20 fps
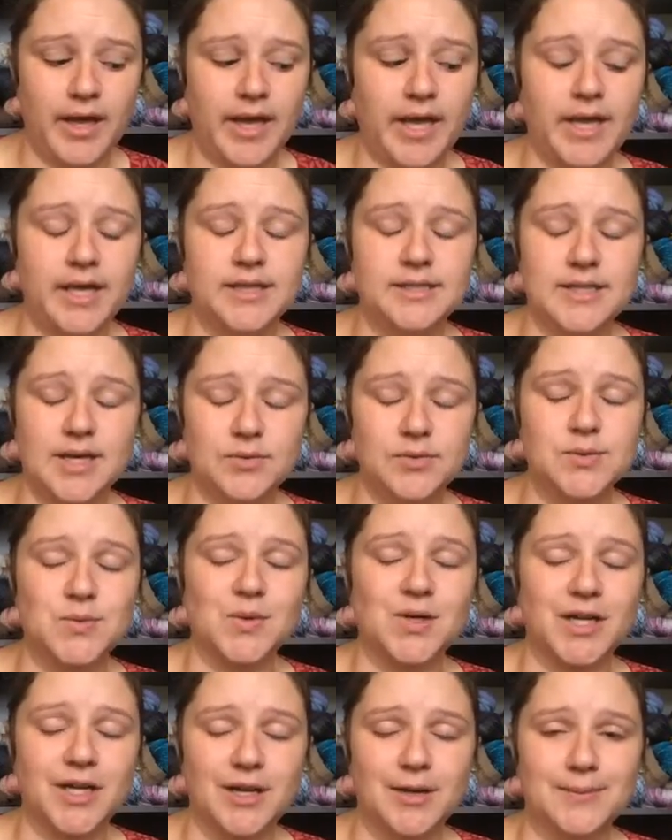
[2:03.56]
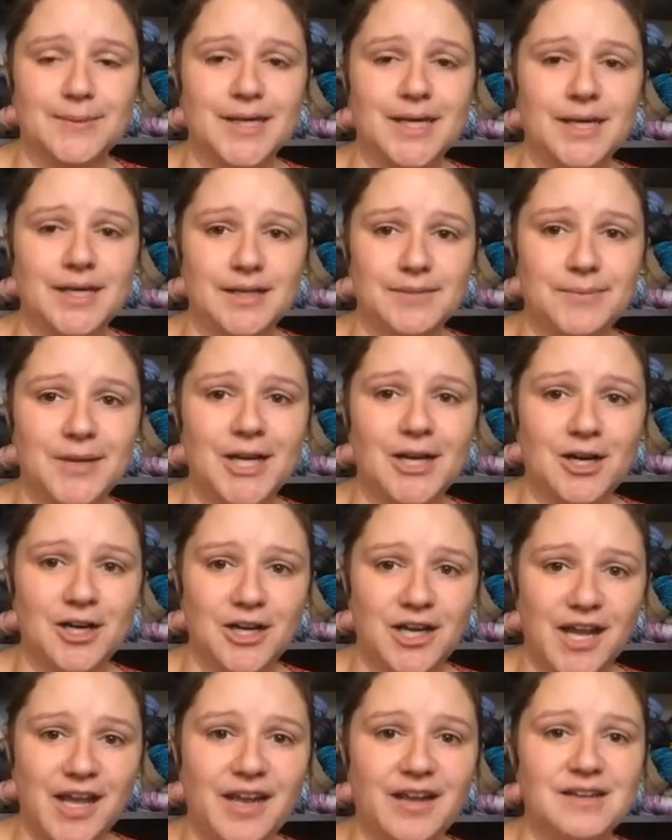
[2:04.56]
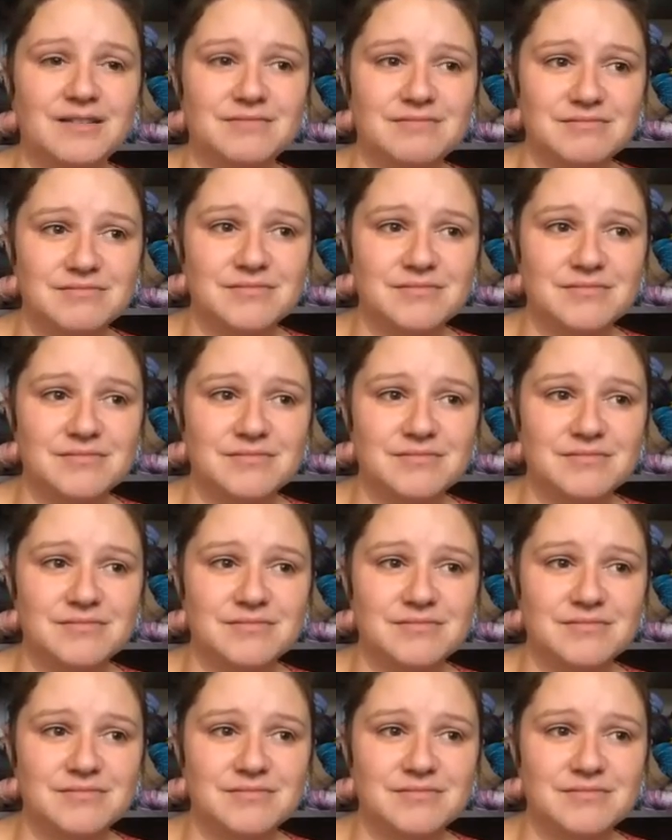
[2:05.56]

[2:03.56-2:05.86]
and I was working on my cardigan,